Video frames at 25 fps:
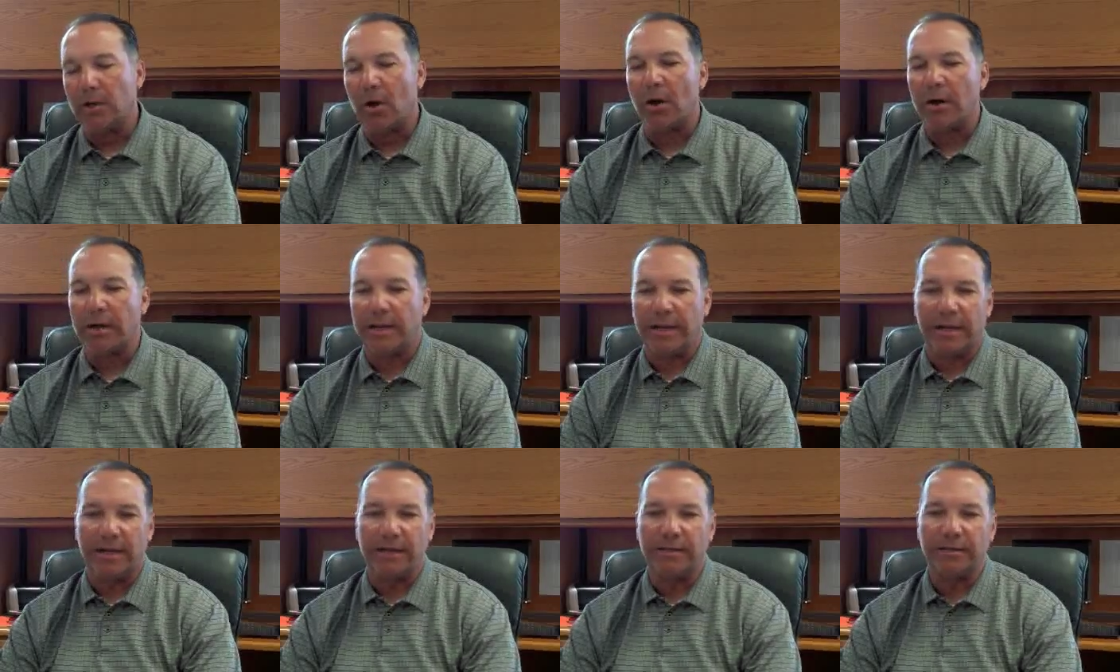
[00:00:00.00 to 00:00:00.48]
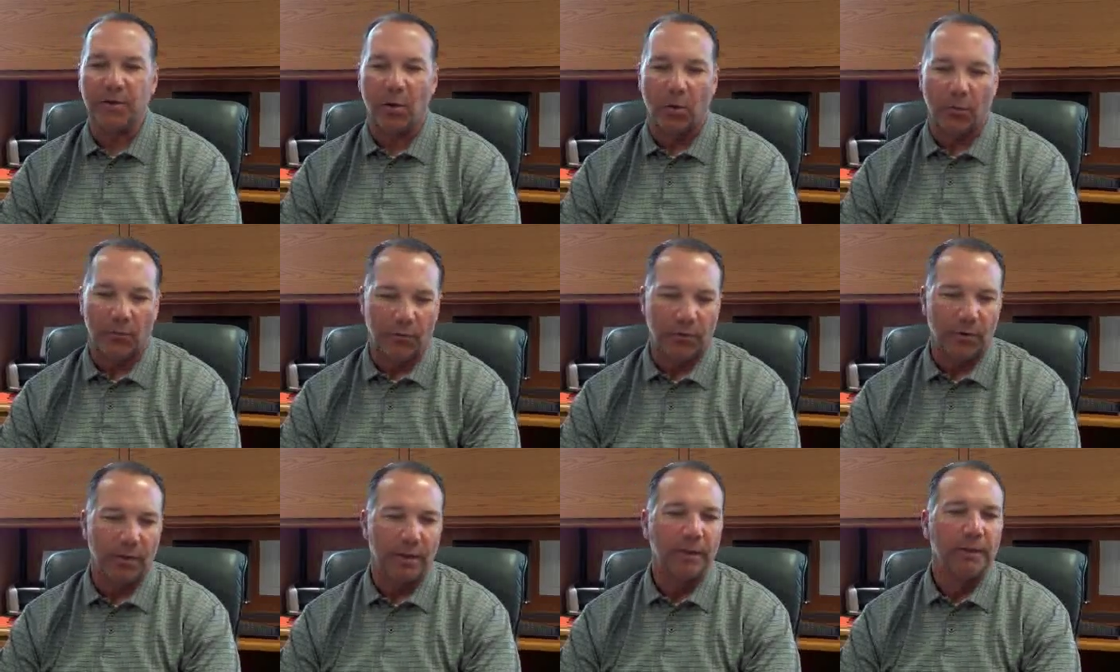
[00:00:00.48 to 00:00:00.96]
Our kids
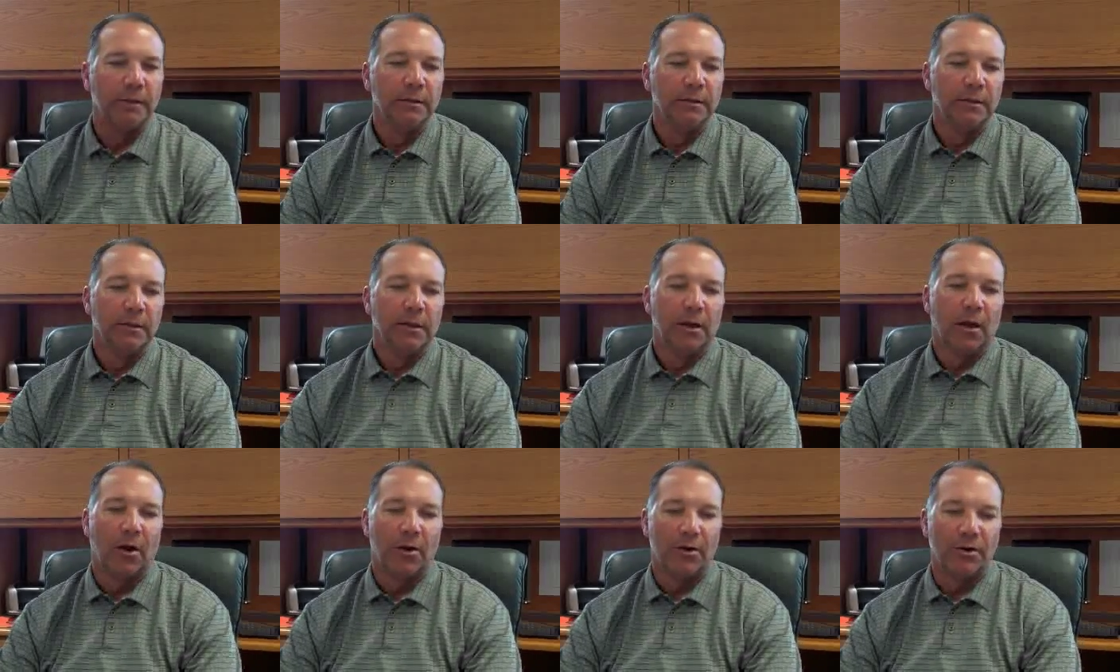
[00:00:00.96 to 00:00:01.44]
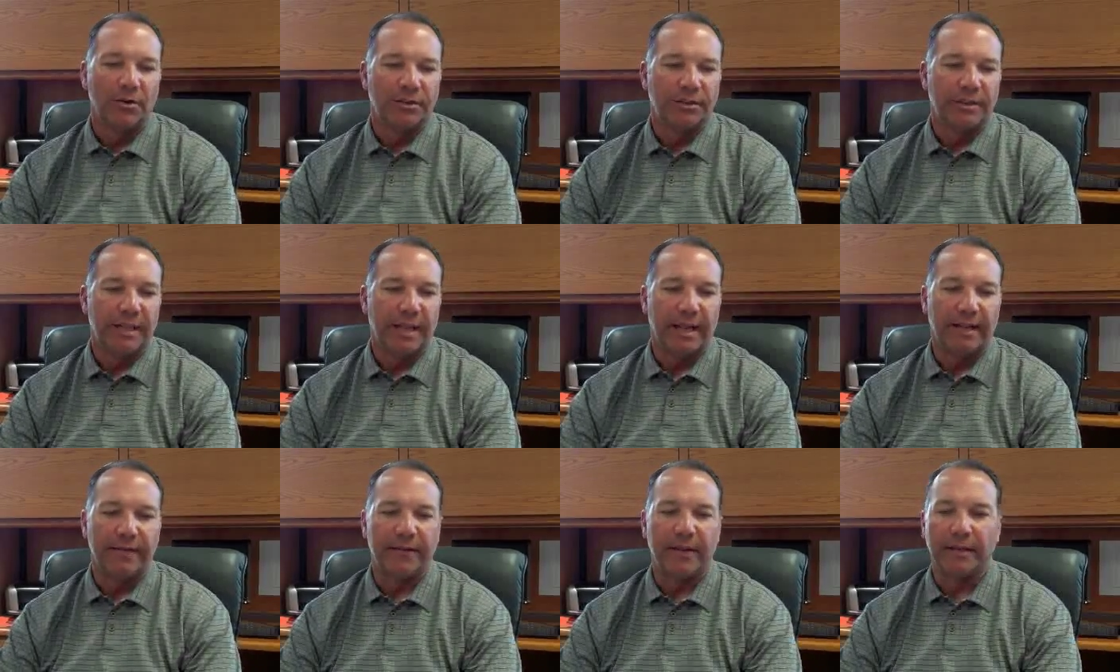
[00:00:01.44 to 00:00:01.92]
hopefully
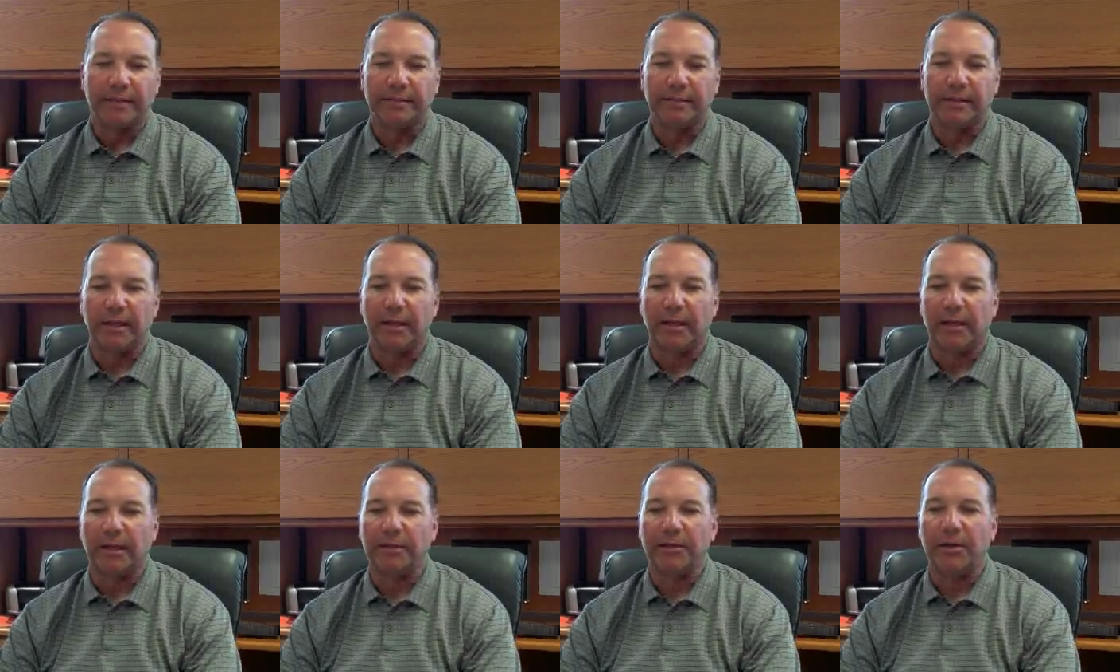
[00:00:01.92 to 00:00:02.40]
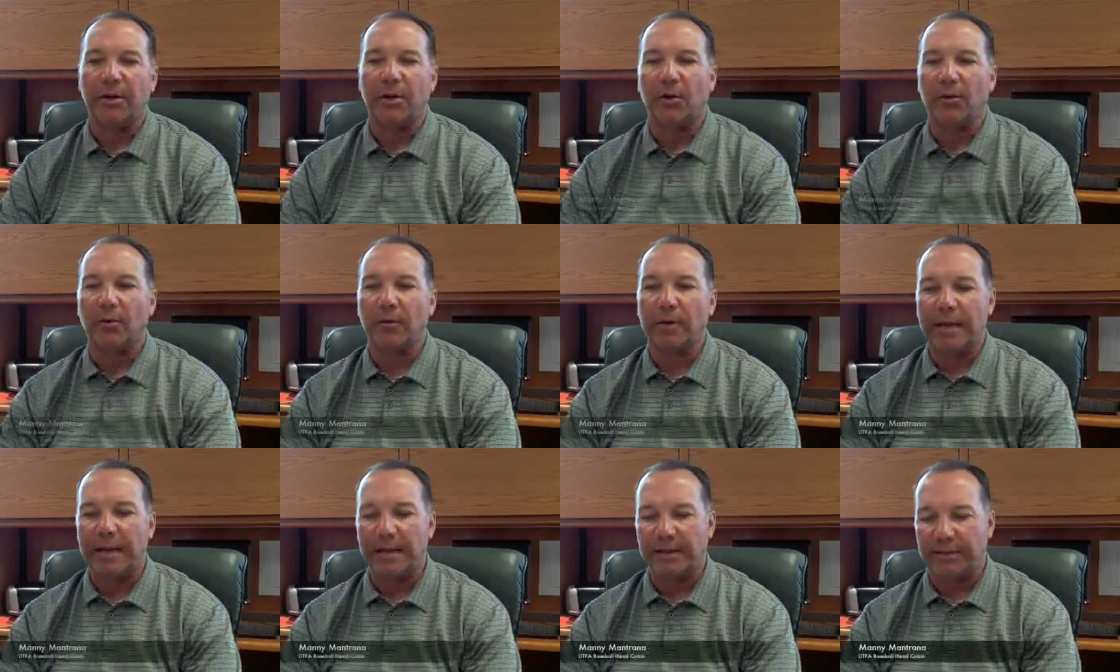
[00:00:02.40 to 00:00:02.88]
understand that, uh, you
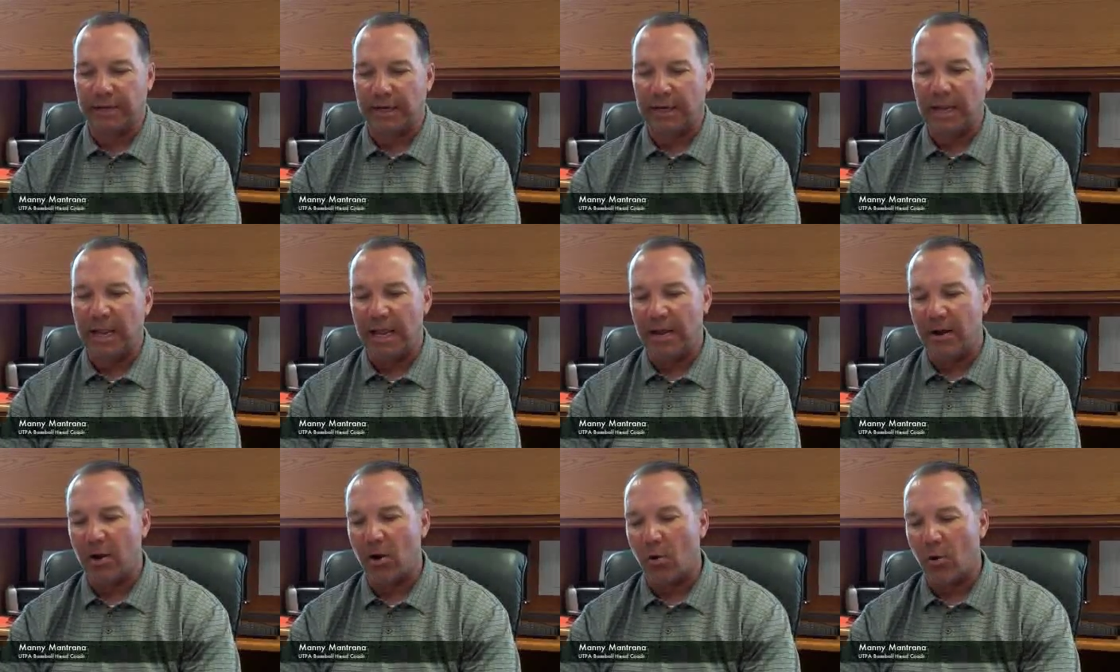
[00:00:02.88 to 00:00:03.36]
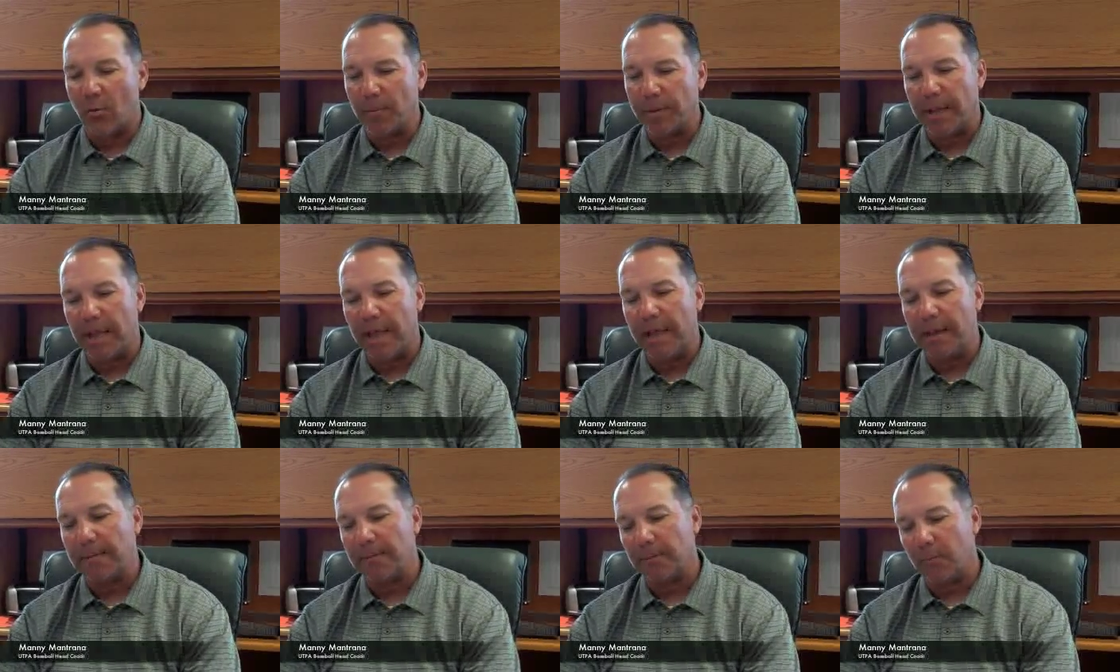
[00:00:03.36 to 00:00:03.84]
know, it's again a home
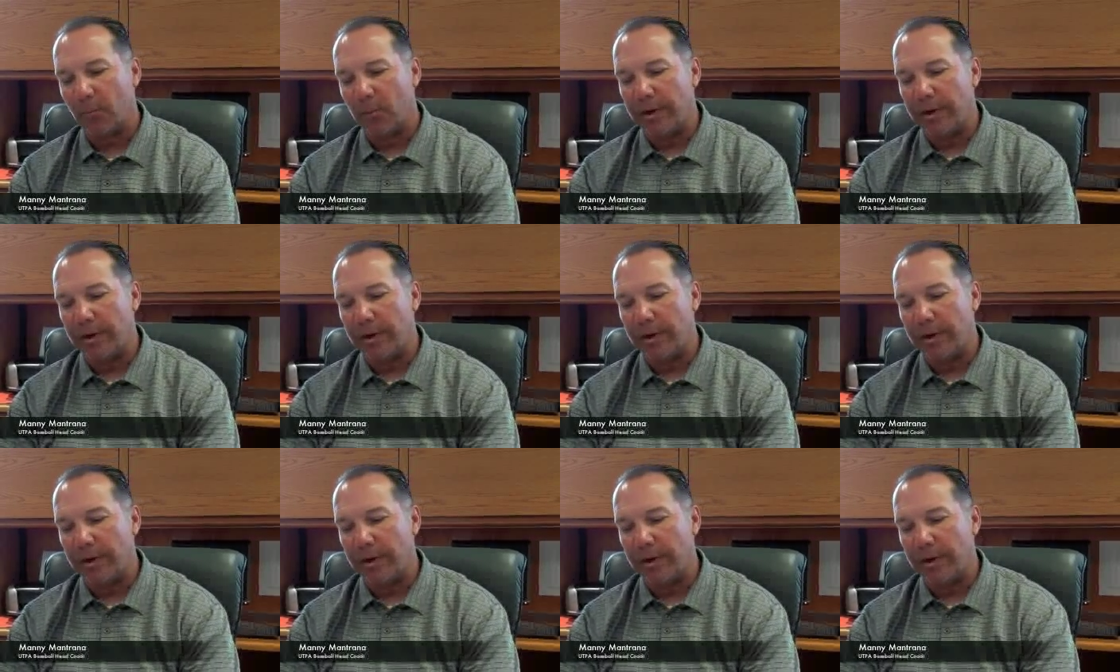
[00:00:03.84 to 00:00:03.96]
game.